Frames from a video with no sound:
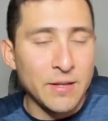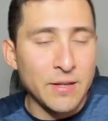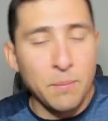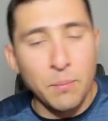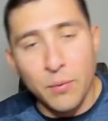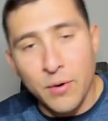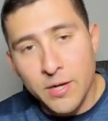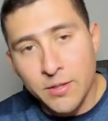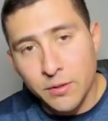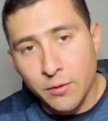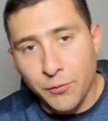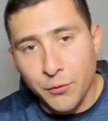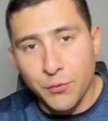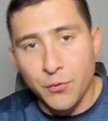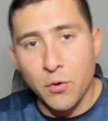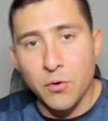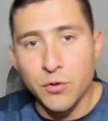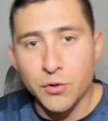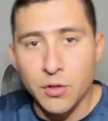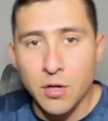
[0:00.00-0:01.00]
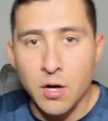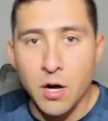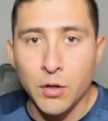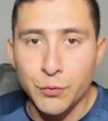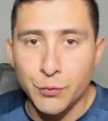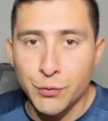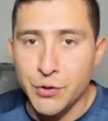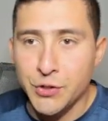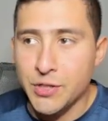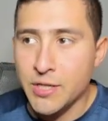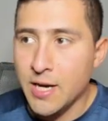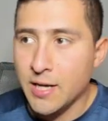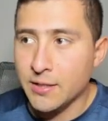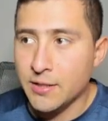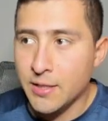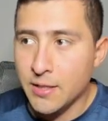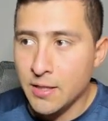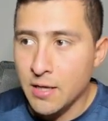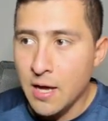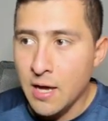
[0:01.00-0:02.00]
The price of Kronos got
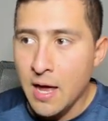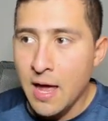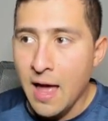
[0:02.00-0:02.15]
rejected